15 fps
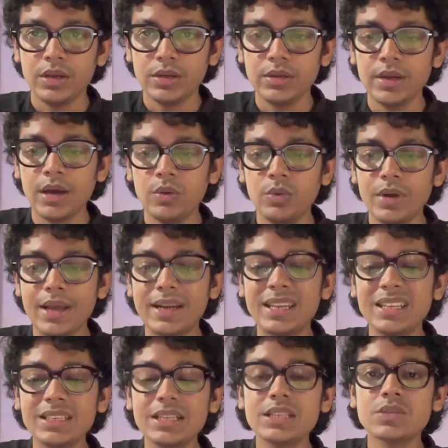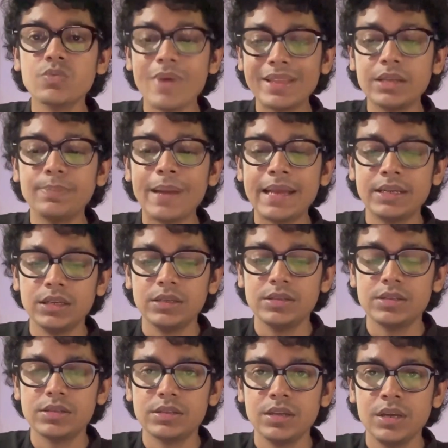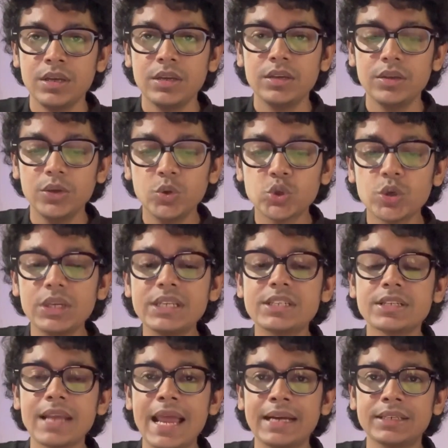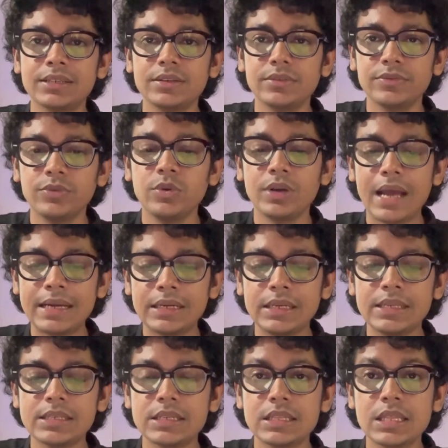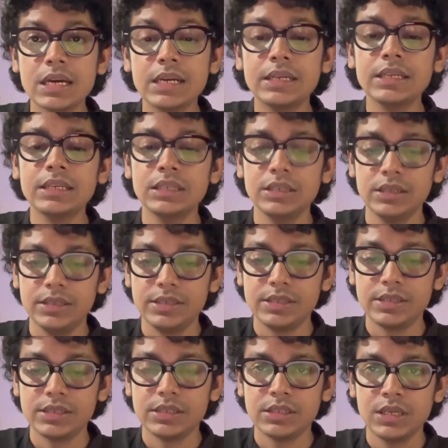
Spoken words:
Now a region's weather patterns usually tracked for at least 30 years,